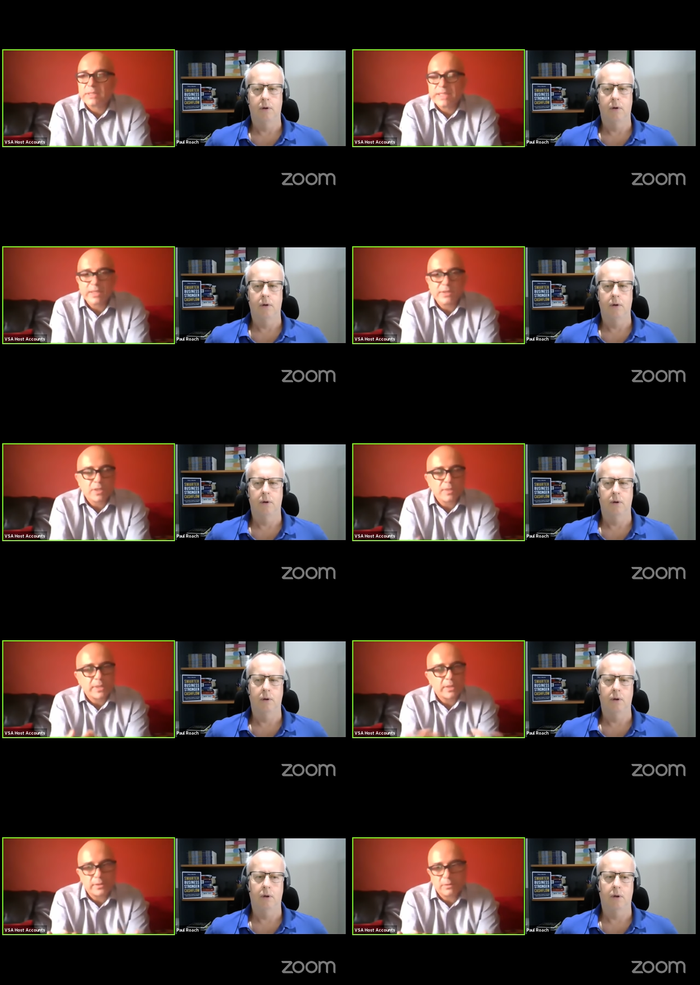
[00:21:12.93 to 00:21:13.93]
Speaker 1: is now the time to
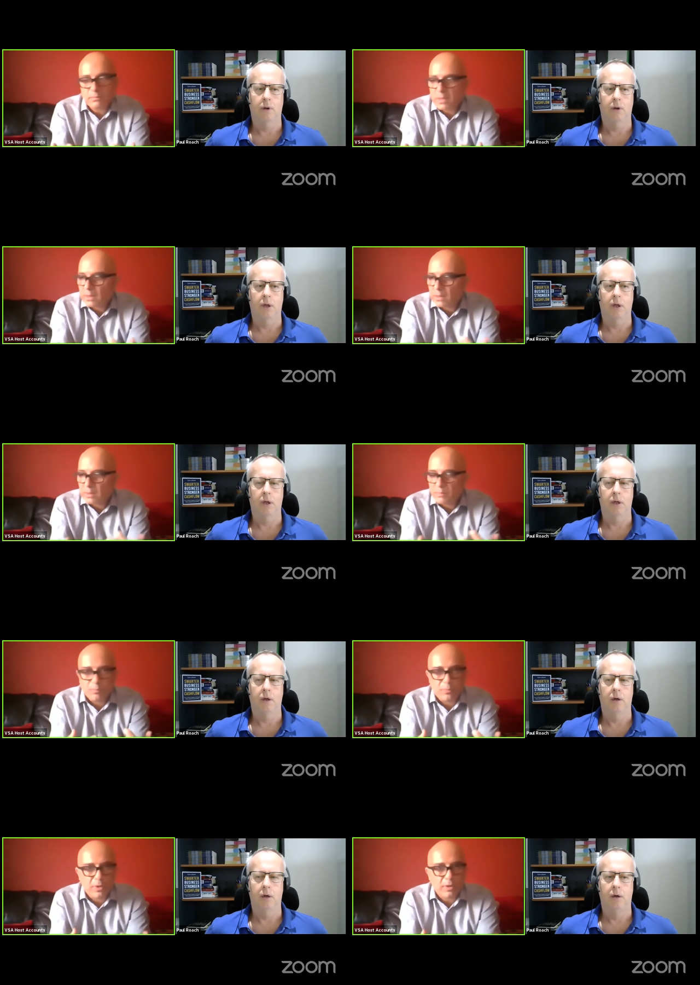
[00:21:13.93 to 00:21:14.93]
go and
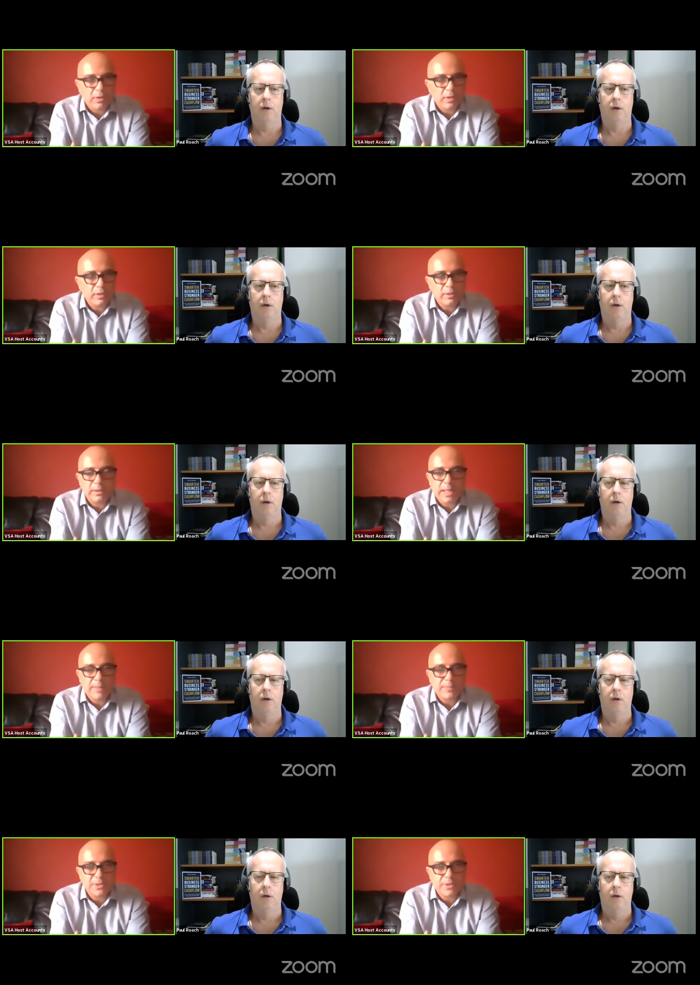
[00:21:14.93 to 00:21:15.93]
borrow
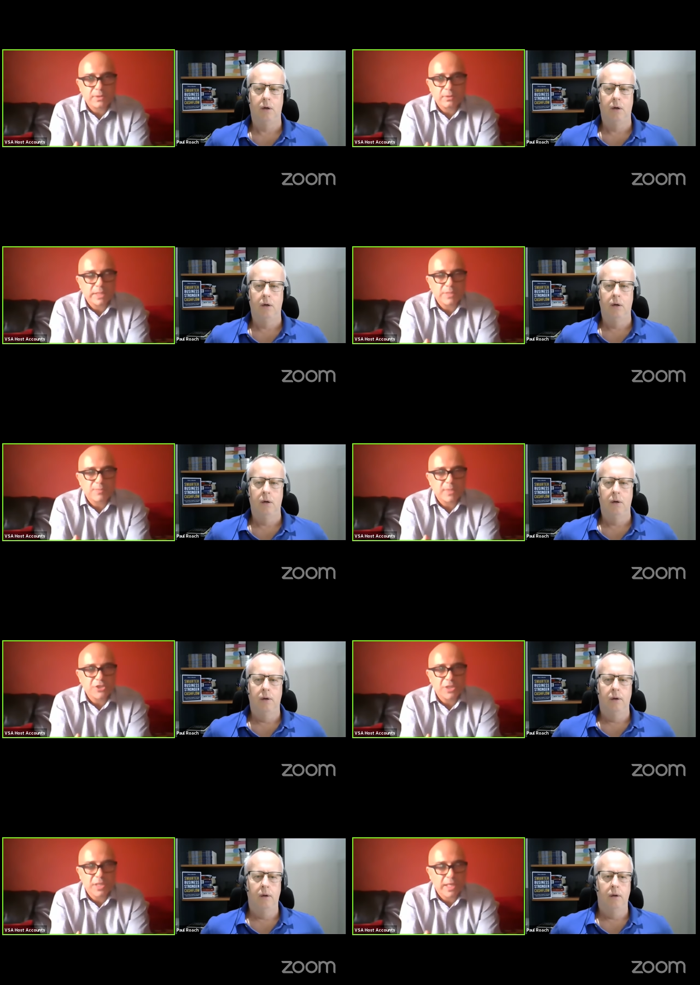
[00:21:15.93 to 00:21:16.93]
up to as much
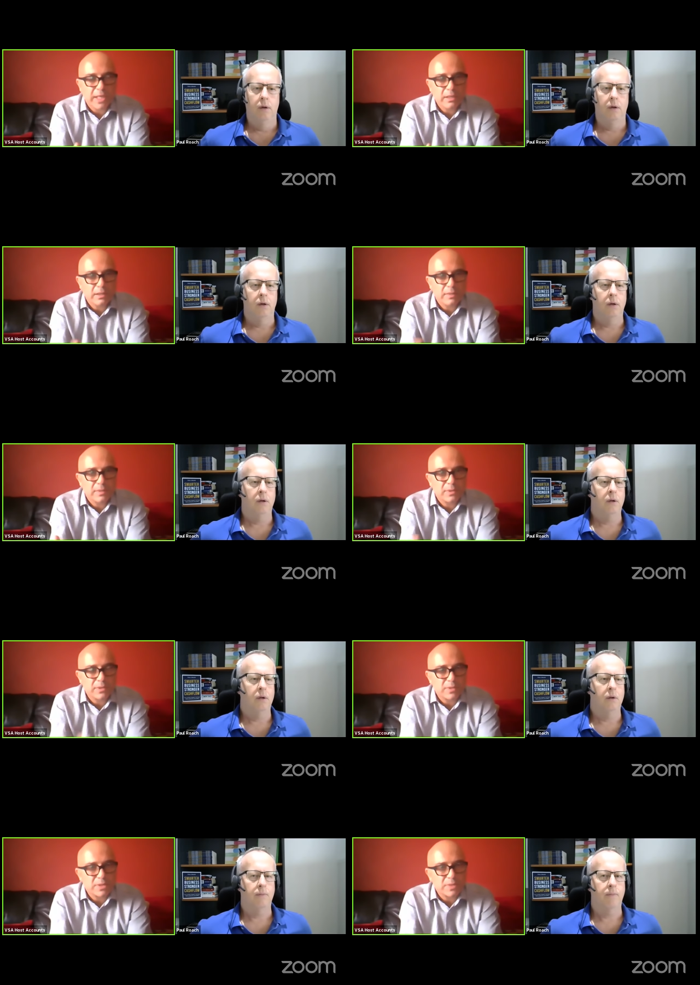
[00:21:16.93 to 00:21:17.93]
as you can? I mean,
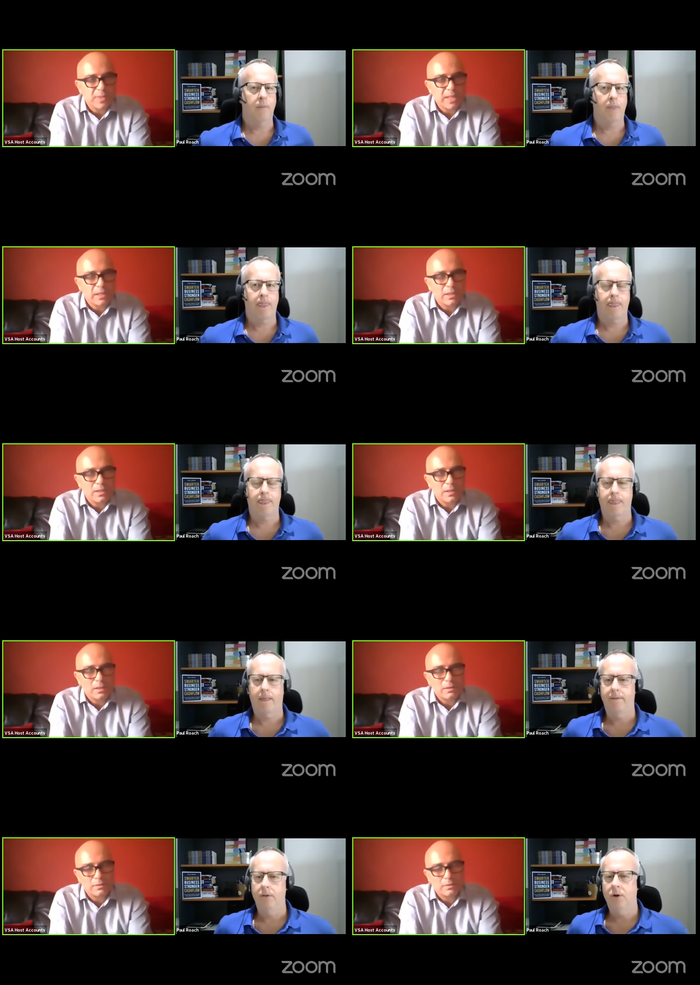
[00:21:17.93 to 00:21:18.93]
what's what's the plan?
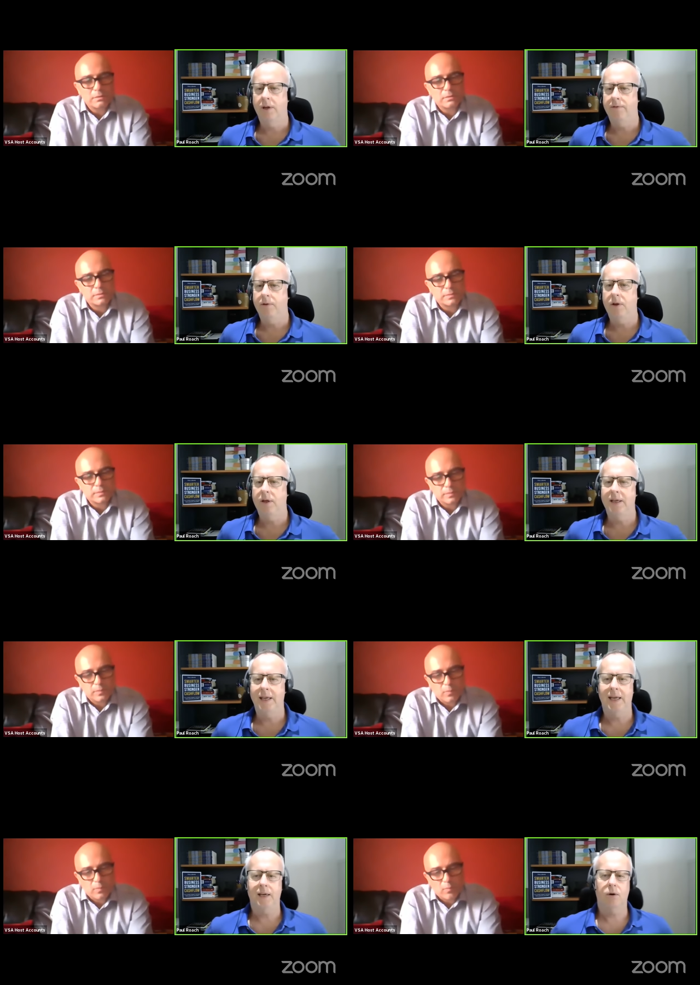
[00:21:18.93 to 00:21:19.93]
Speaker 2: Look, if you can
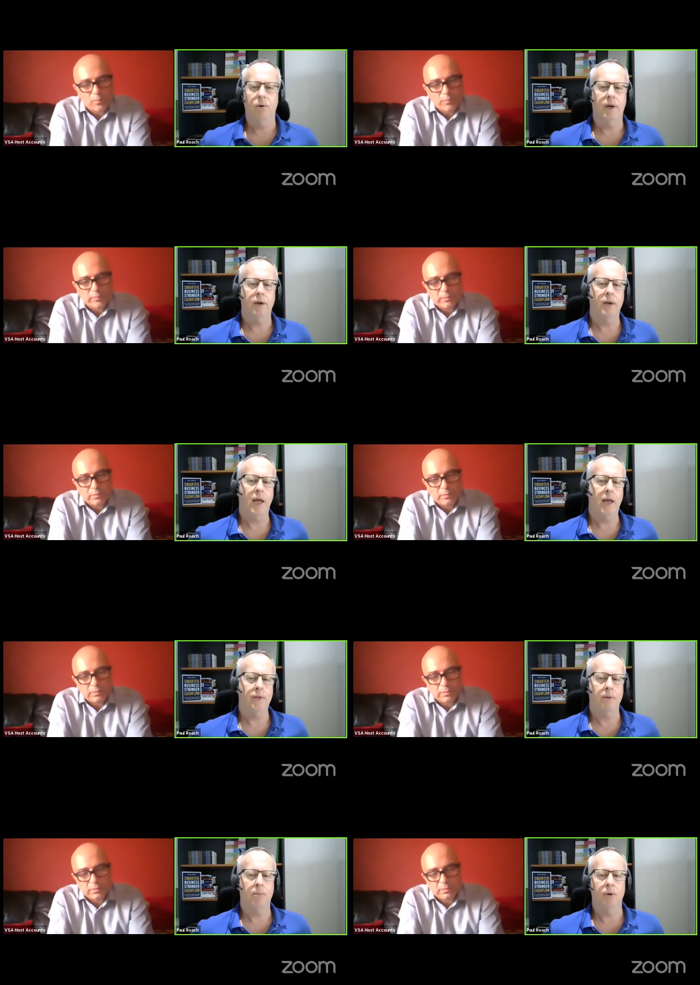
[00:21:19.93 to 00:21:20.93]
get credit at
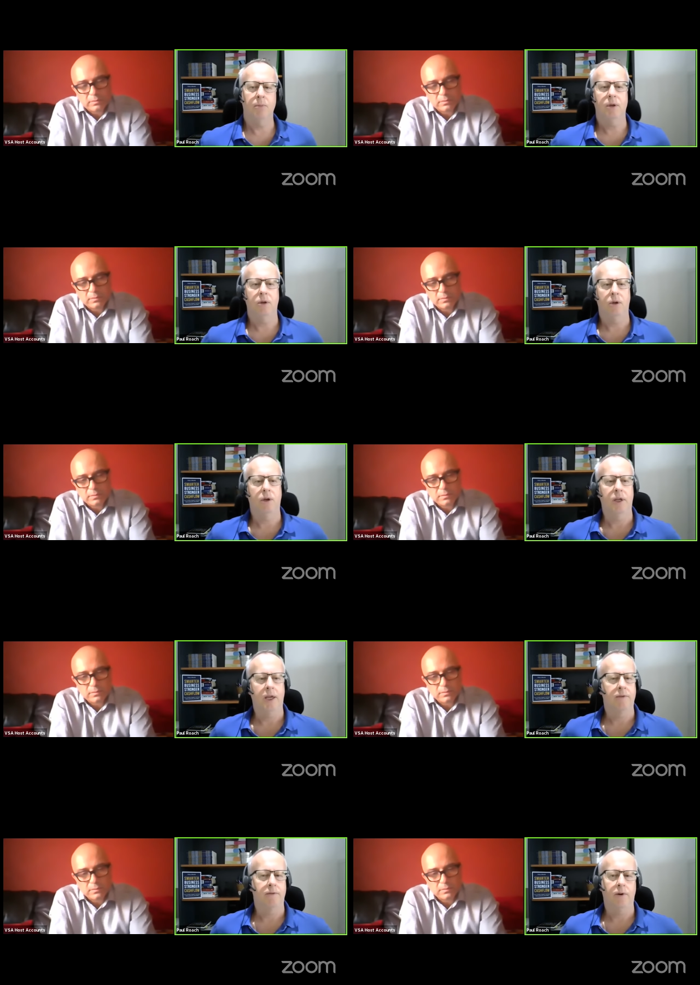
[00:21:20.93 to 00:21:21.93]
the moment, you can
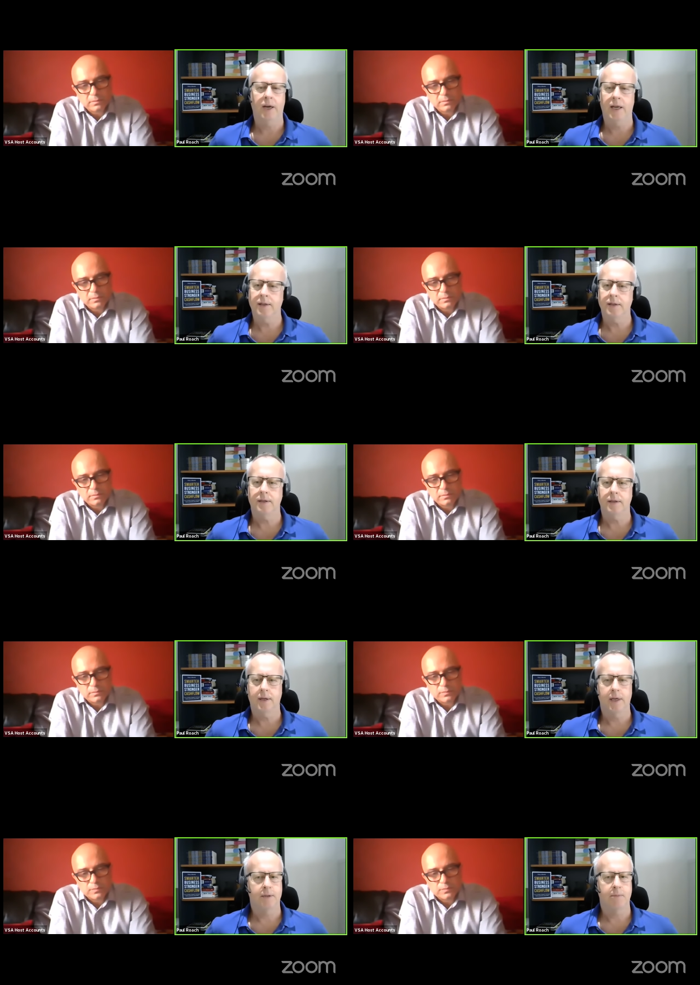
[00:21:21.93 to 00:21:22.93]
get finance.
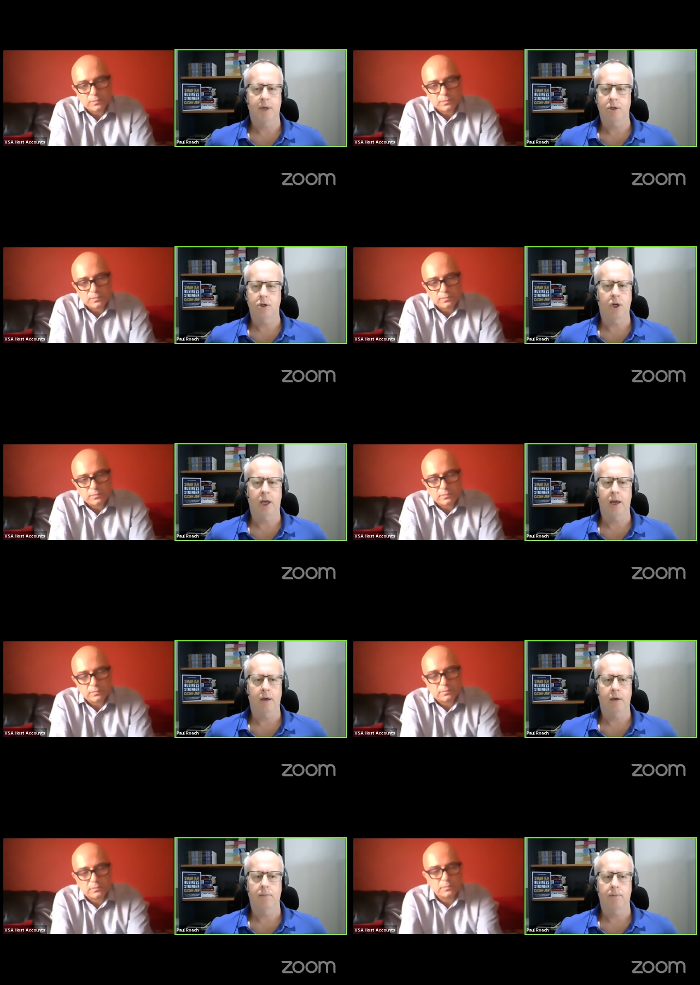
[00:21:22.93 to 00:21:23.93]
Get as much as you can,
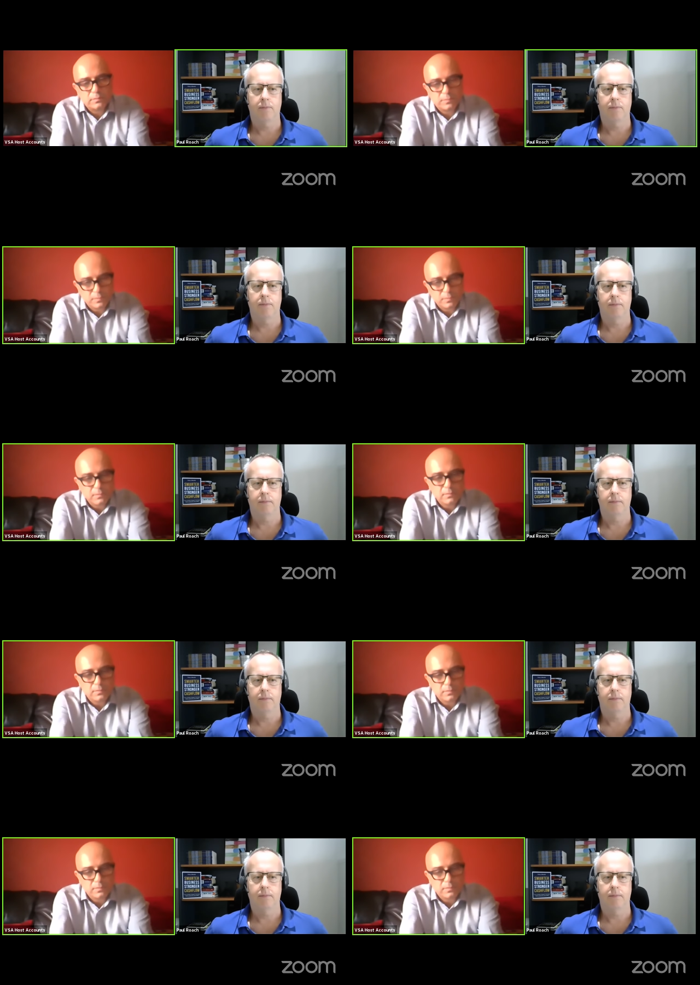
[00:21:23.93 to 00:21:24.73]
mm-hmm.